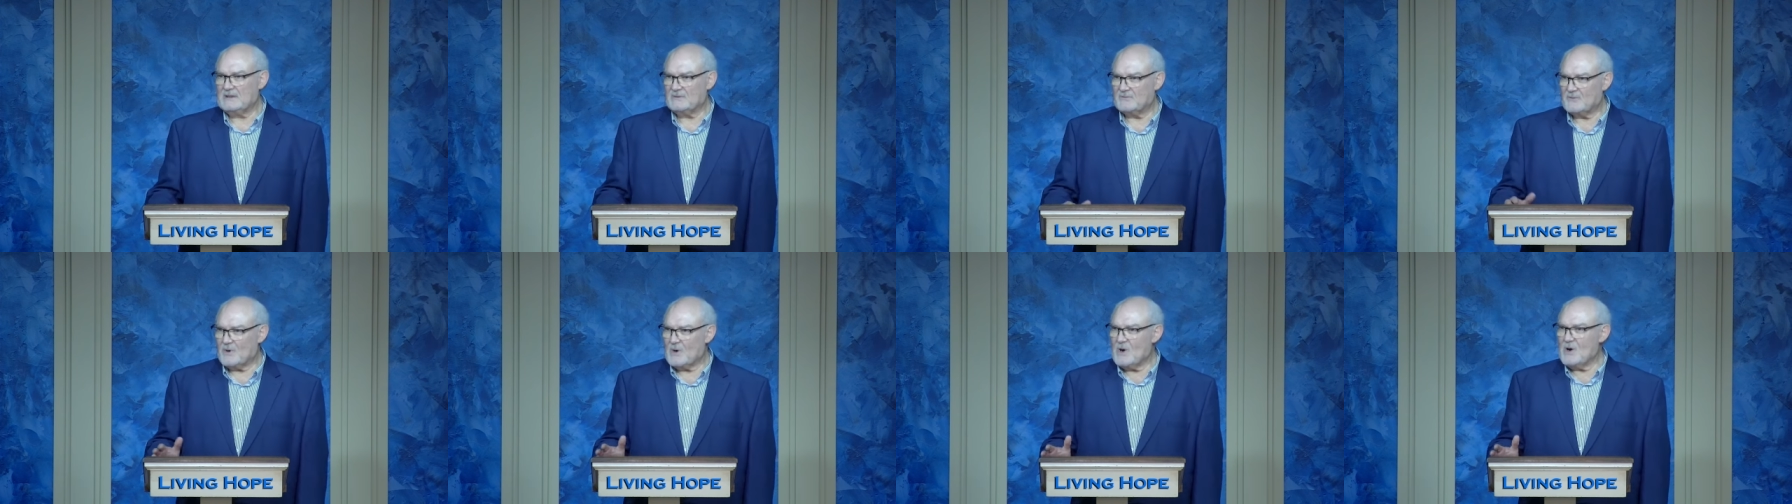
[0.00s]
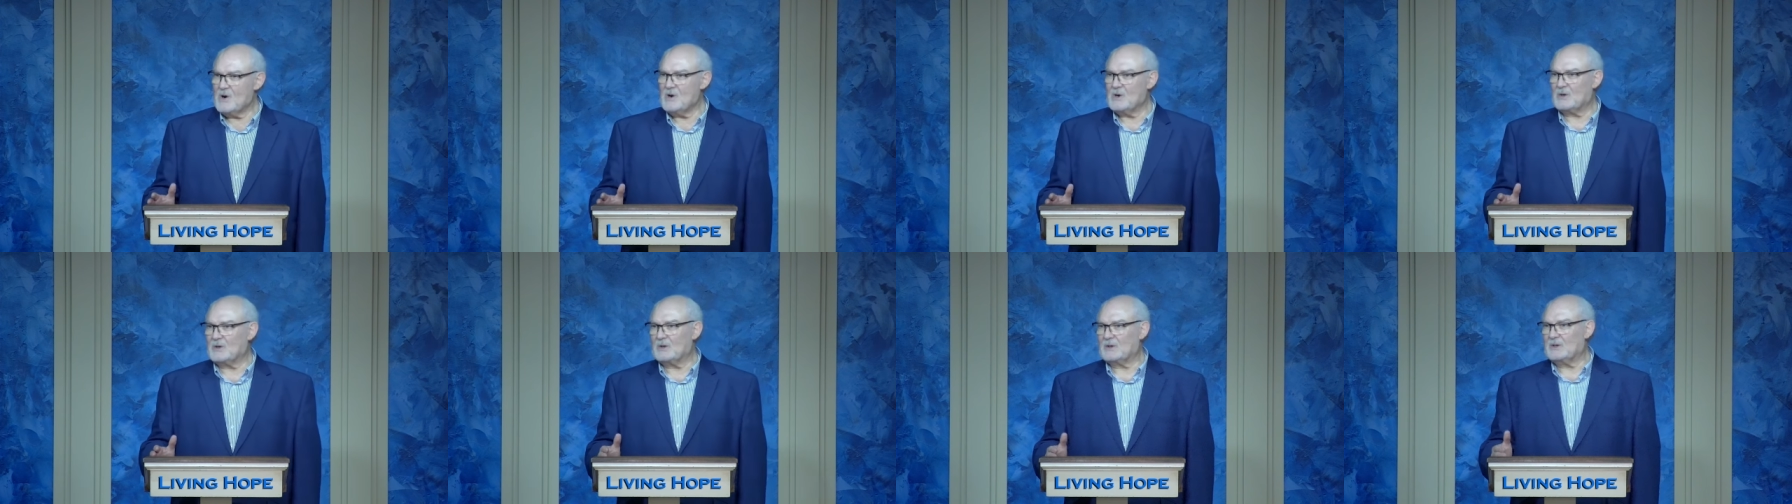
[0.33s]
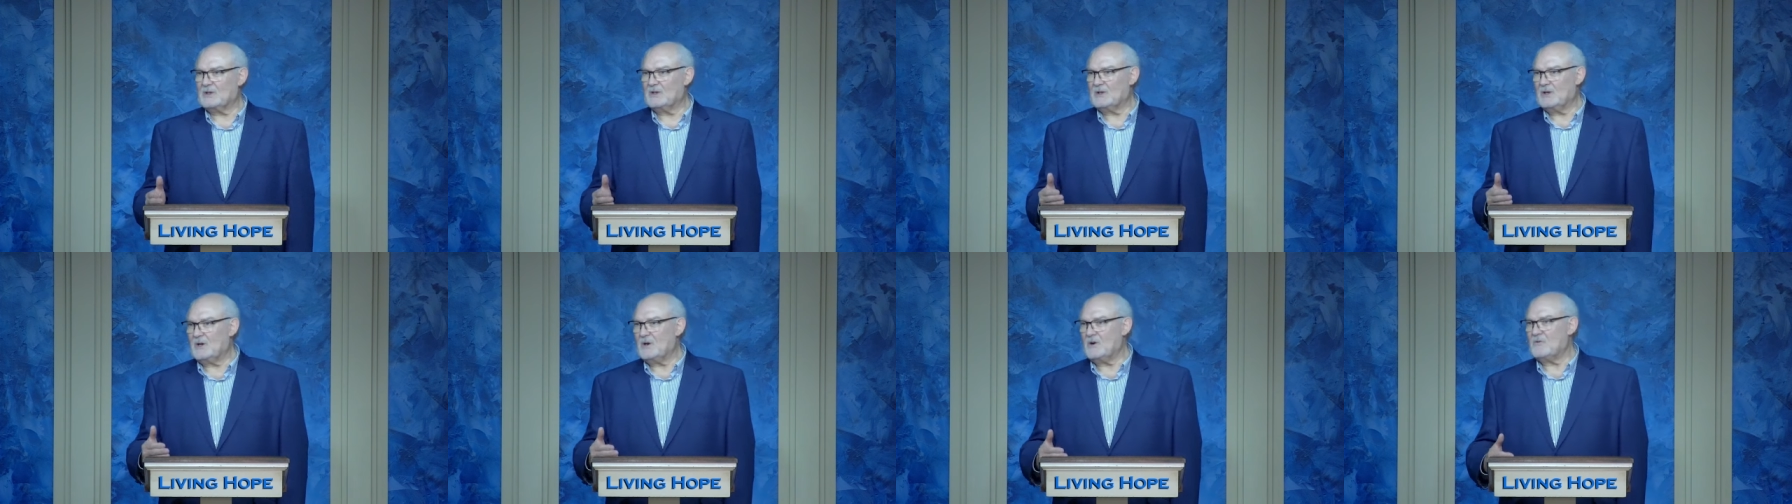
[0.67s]
for her
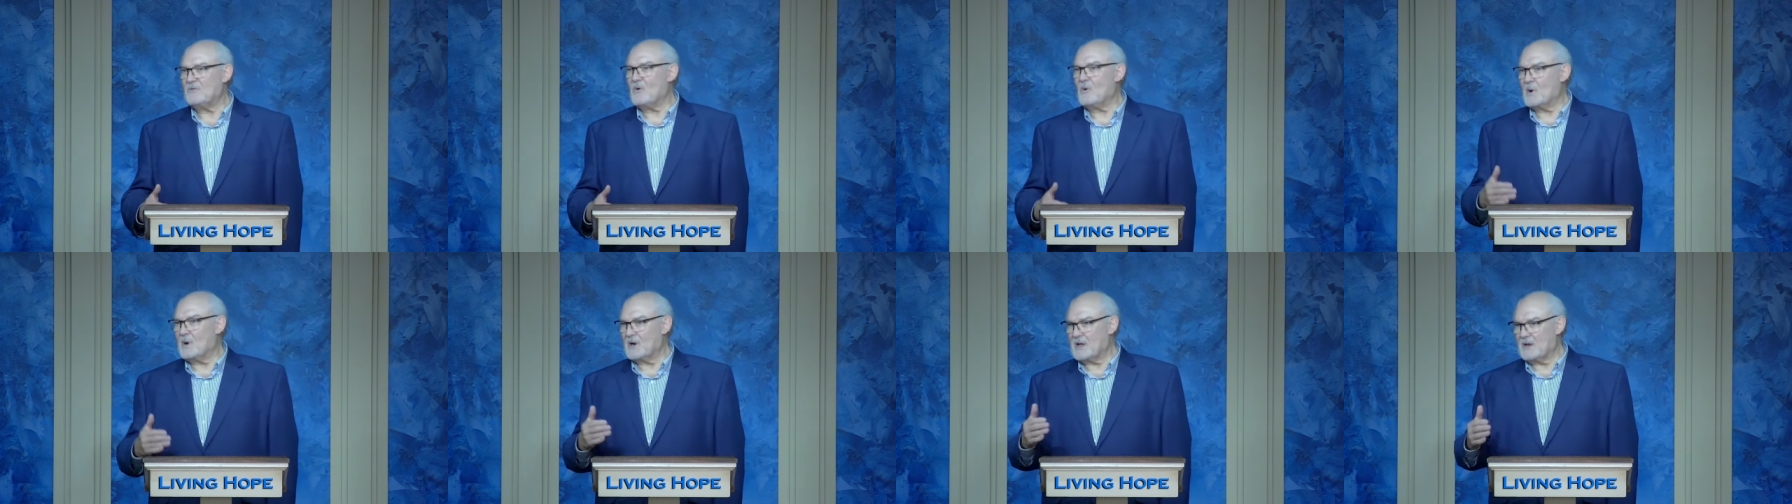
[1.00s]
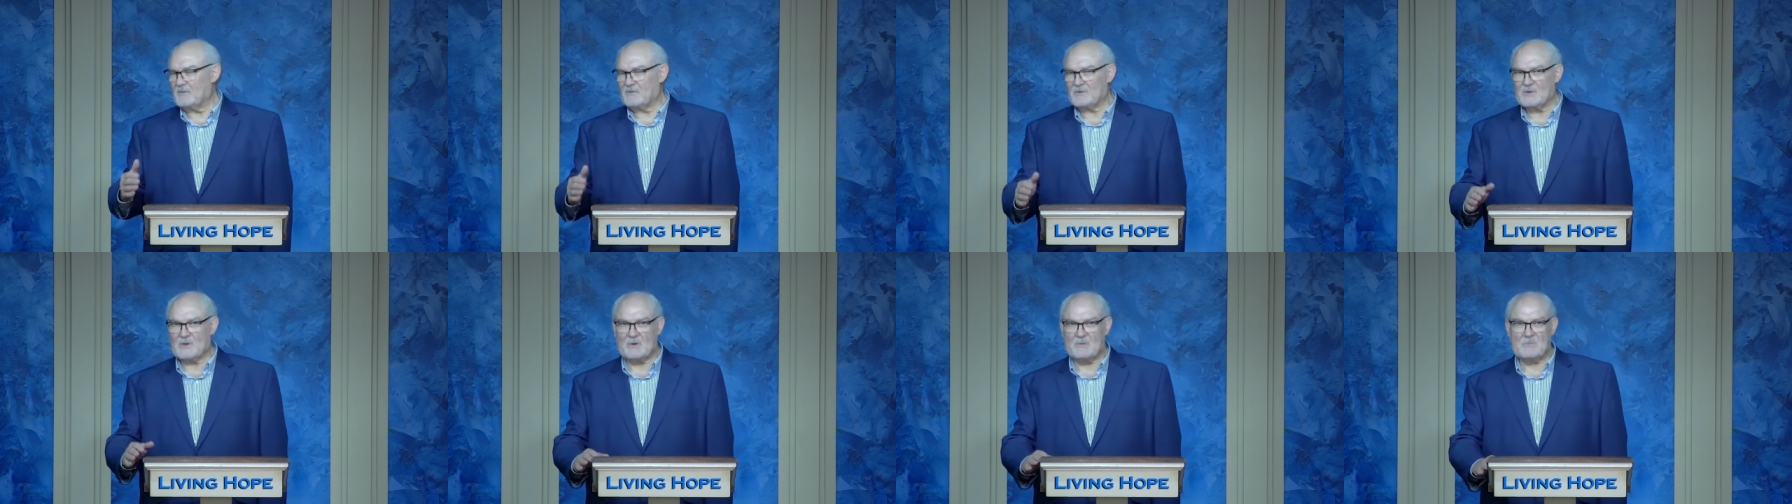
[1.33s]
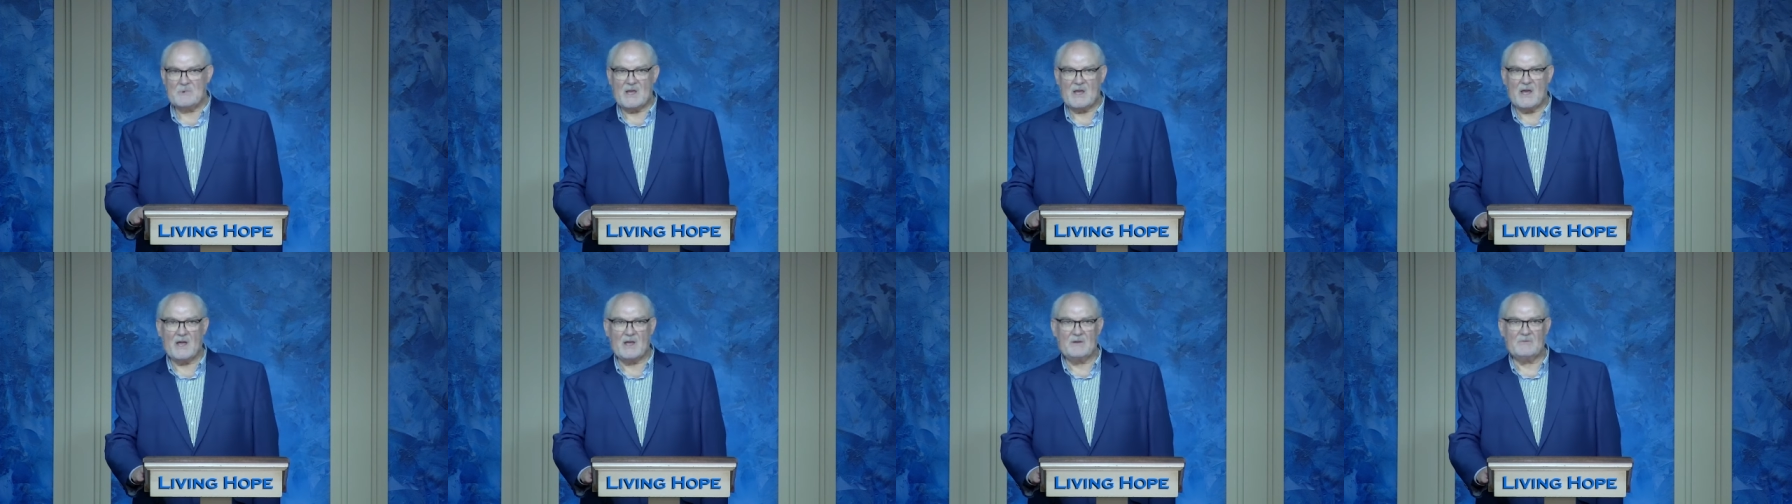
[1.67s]
for whatever their
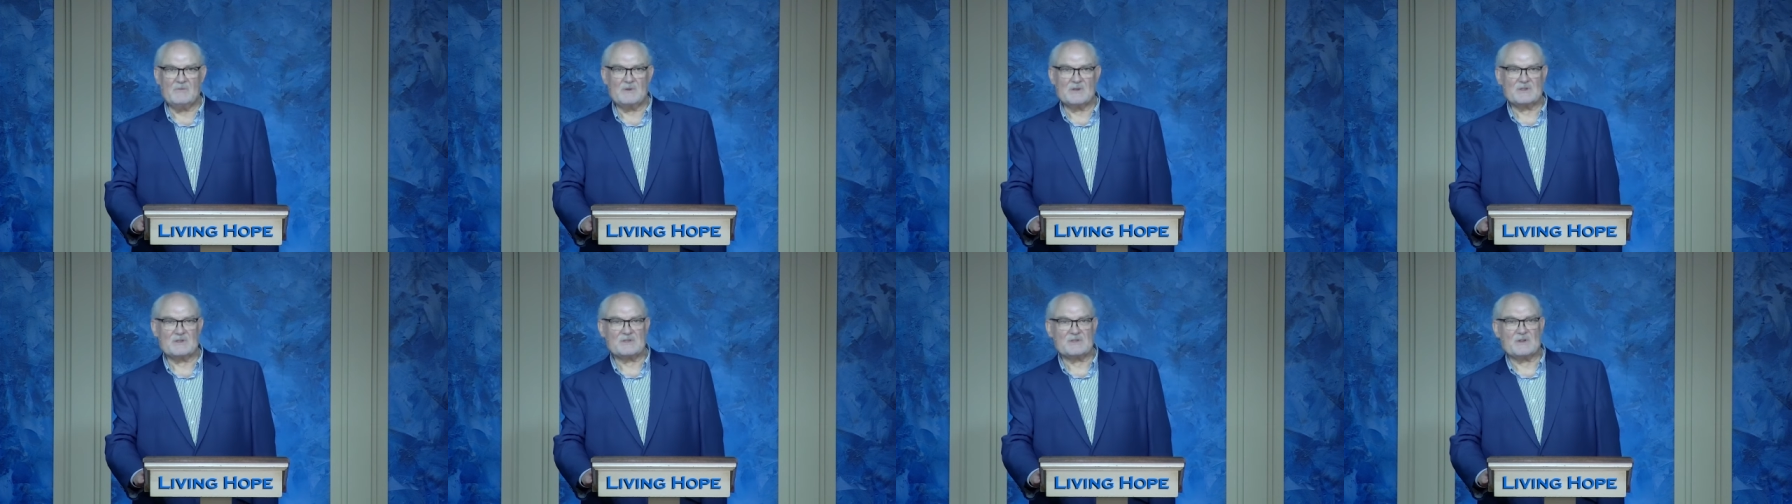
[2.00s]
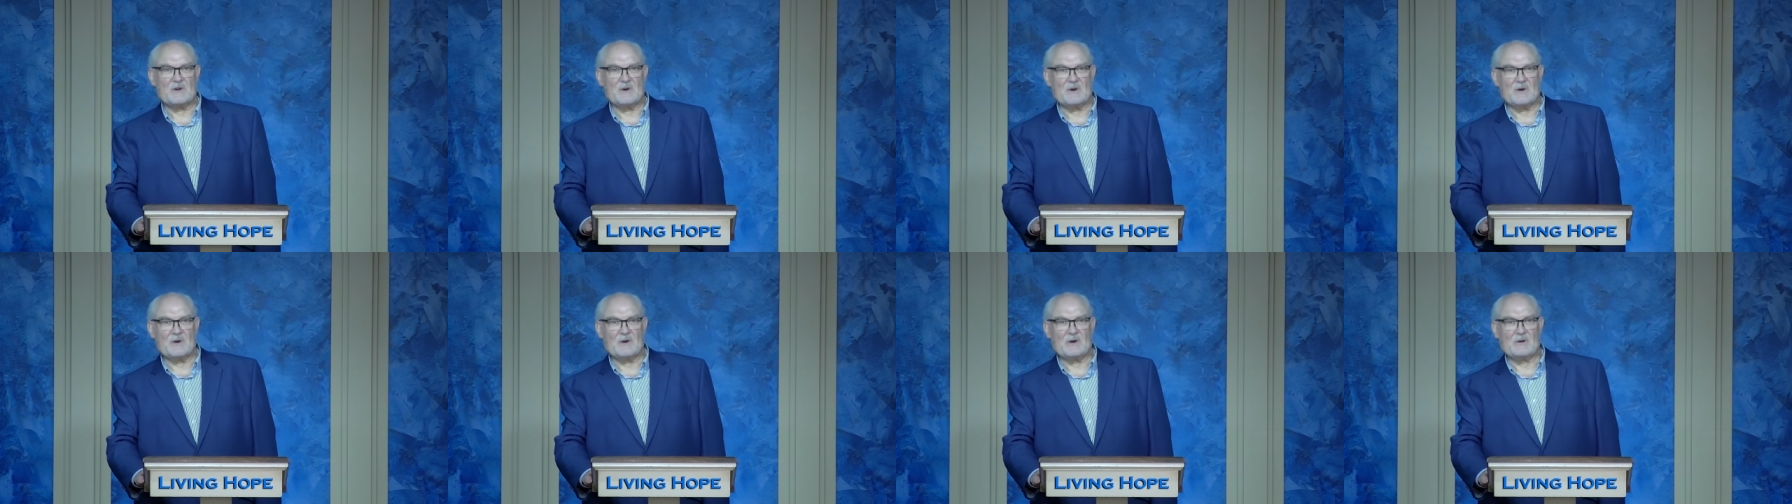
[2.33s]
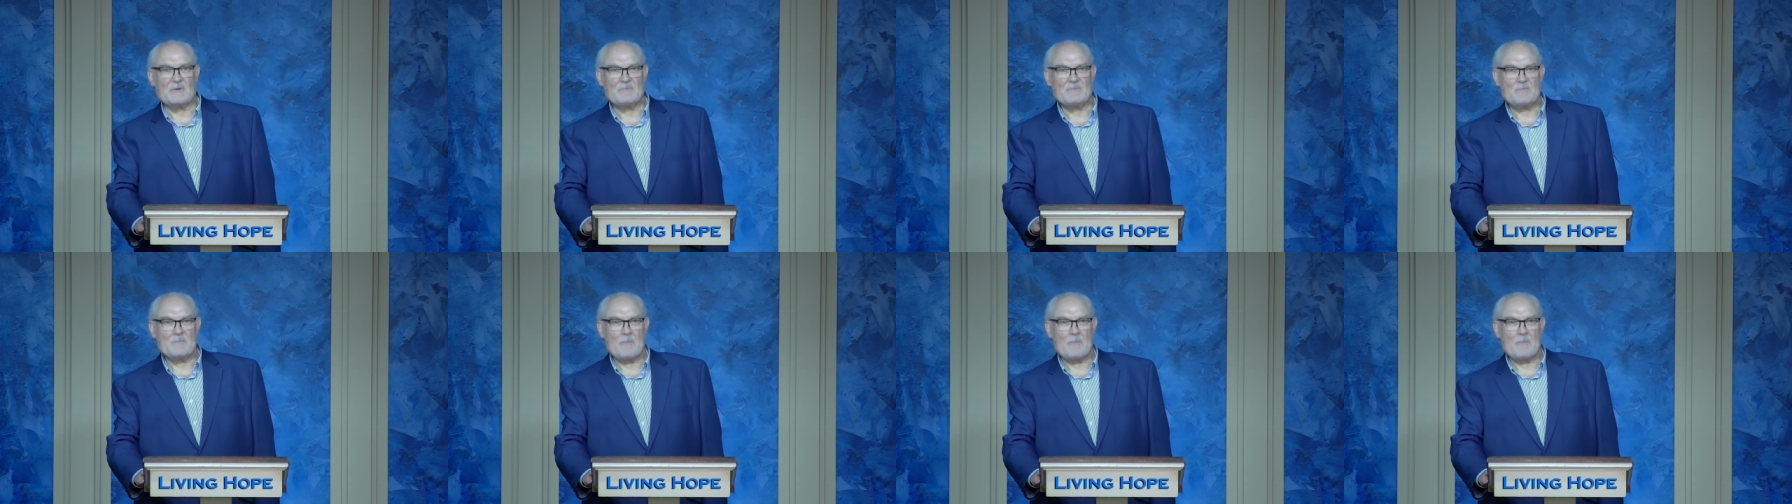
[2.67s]
behaviors are.